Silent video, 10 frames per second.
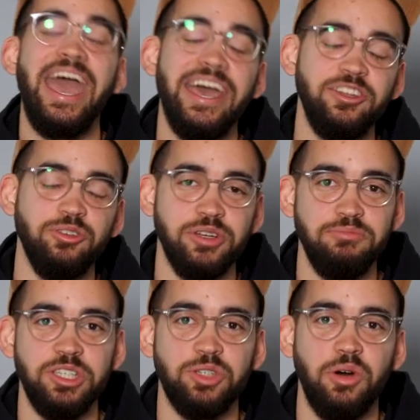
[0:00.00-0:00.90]
and your
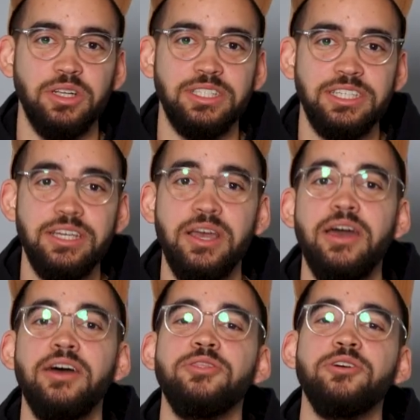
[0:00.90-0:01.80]
image quality.
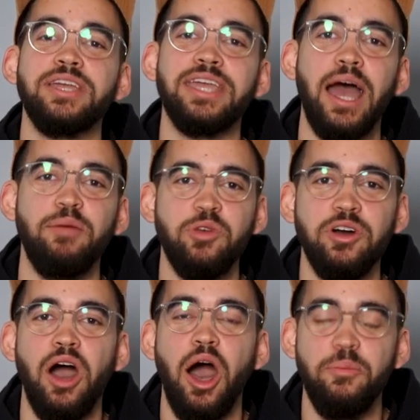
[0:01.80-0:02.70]
The
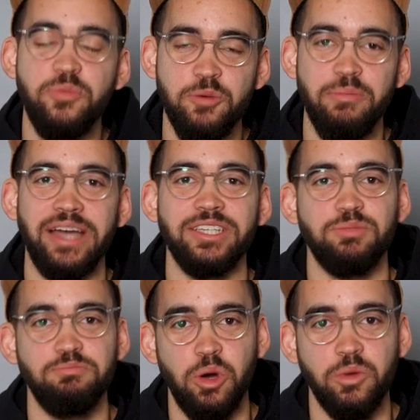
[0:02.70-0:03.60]
camera
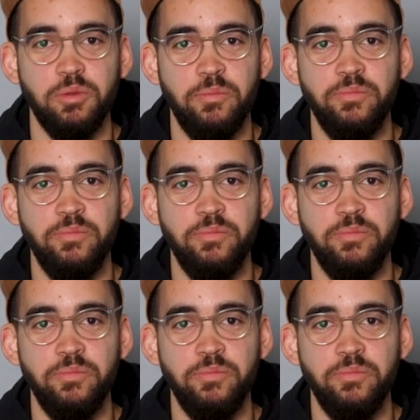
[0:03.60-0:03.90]
optimizes both.